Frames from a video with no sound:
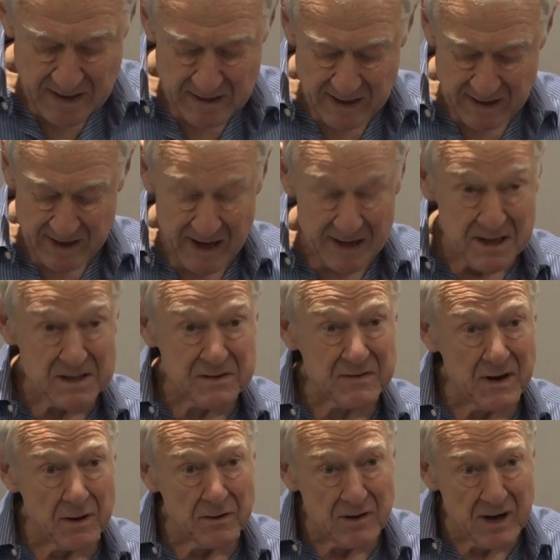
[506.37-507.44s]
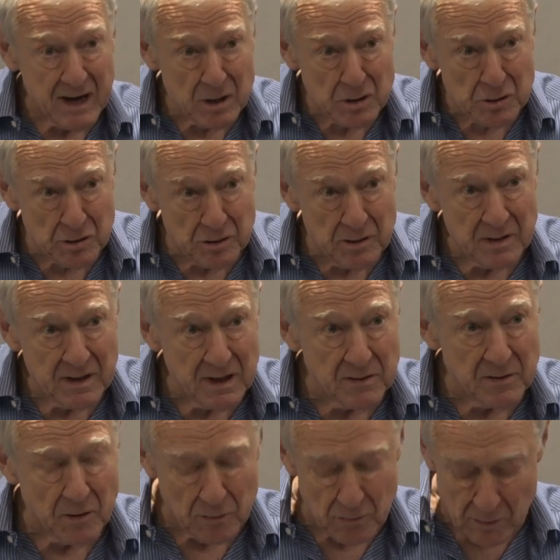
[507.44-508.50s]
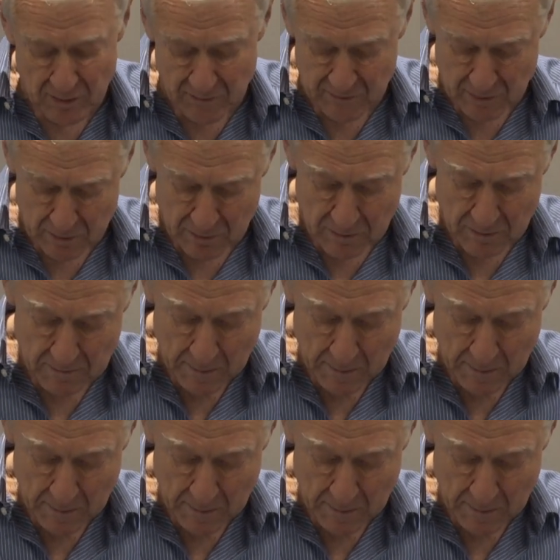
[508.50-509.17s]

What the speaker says: that had its foundation in the rule of law.